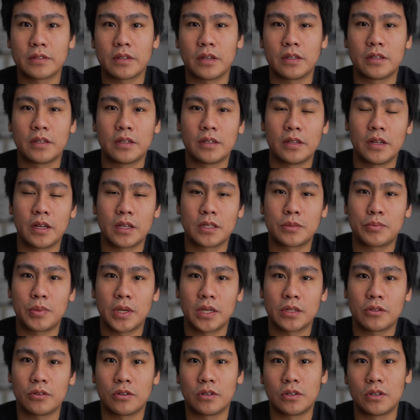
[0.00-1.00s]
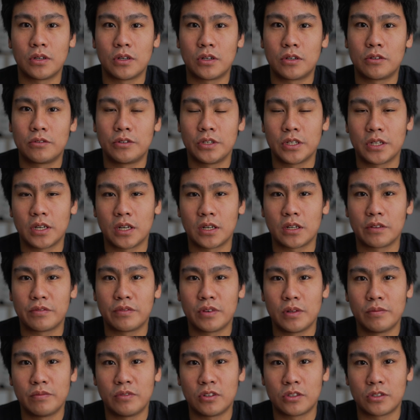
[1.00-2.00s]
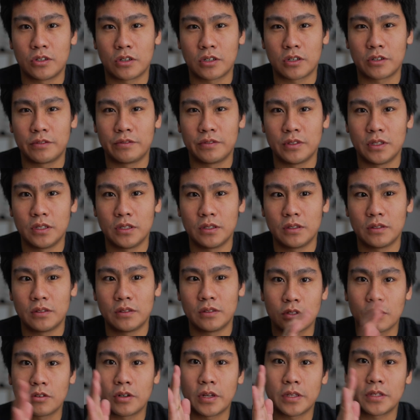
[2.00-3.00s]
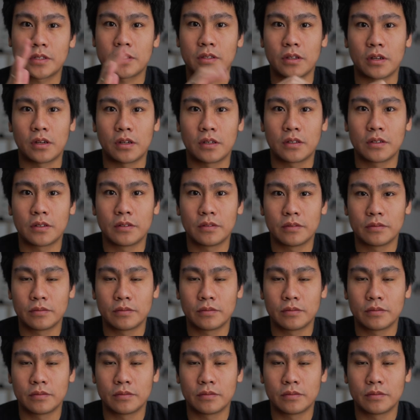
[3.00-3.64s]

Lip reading: I didn't expect or know regarding film photography, so let's start.